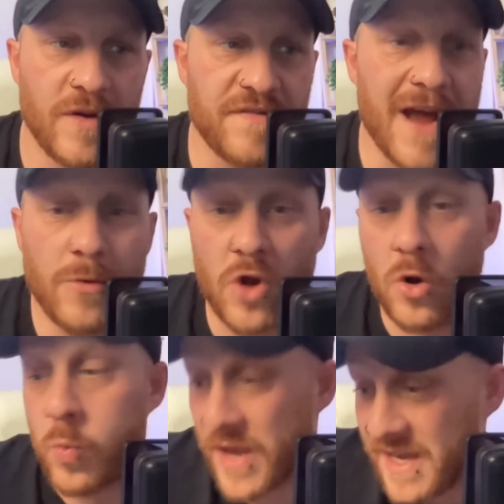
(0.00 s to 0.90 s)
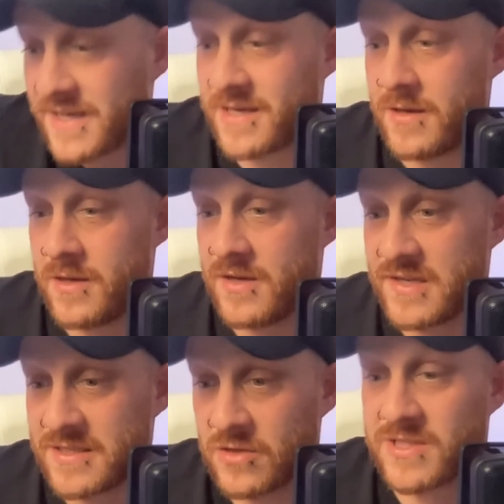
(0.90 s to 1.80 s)
We've now got a week
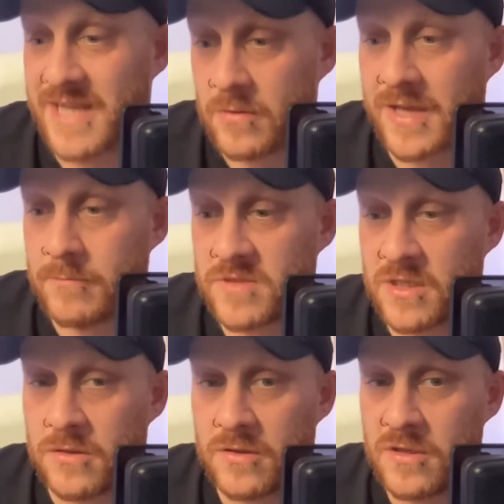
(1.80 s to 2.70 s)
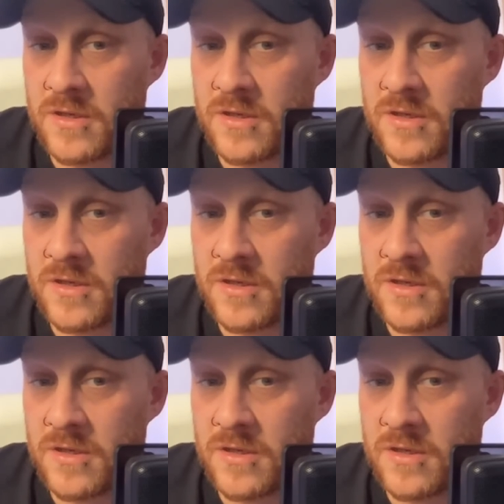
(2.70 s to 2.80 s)
till Southampton.